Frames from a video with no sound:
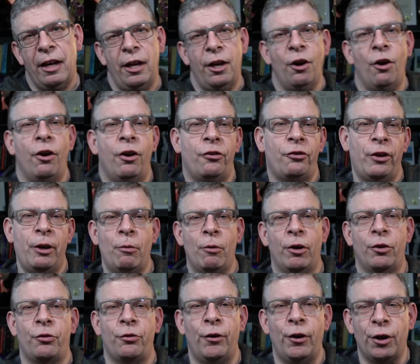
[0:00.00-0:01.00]
It honestly
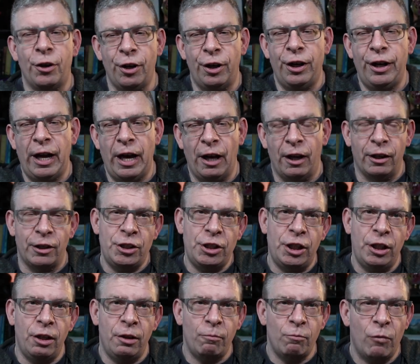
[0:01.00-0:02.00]
works for a good
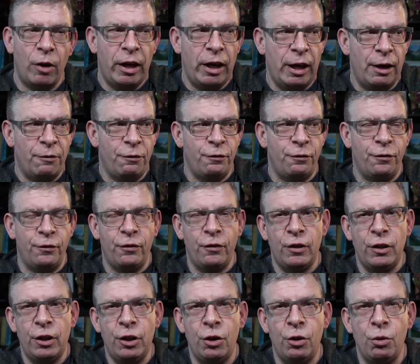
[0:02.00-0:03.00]
analogy.
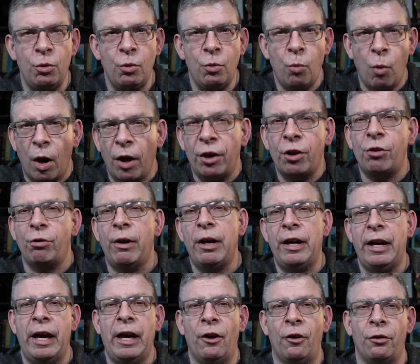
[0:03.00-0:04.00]
If you want to
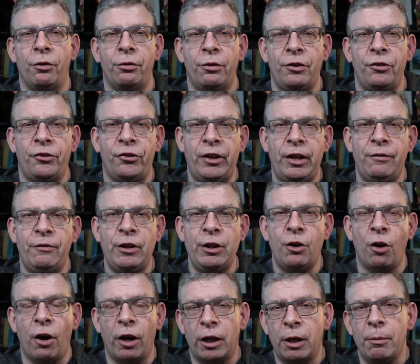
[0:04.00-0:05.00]
create a health and
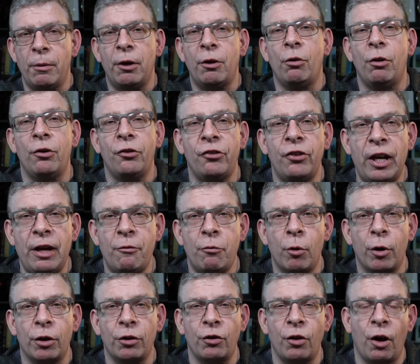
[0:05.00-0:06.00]
safety document or a
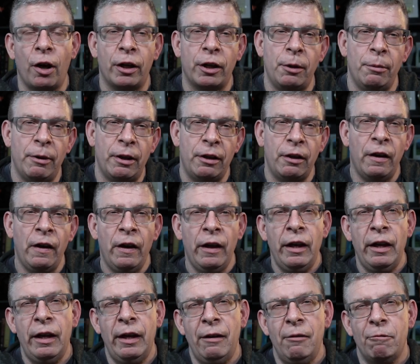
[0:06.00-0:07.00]
safe work document,
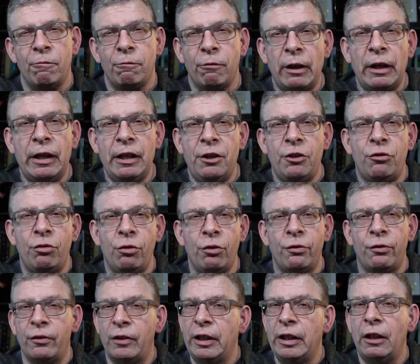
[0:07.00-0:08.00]
really and
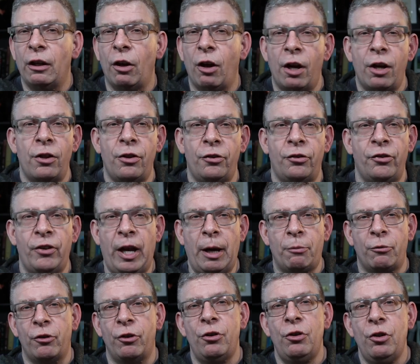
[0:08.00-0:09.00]
truthfully, a lot of the
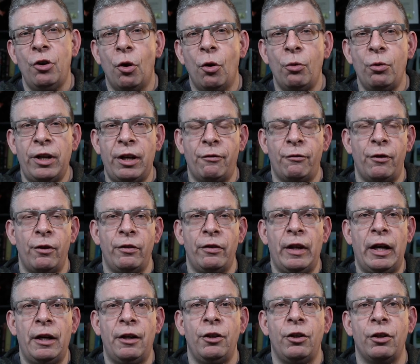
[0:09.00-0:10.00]
steps are no
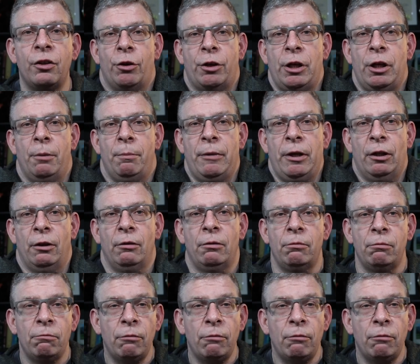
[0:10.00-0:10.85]
different than cooking a meal.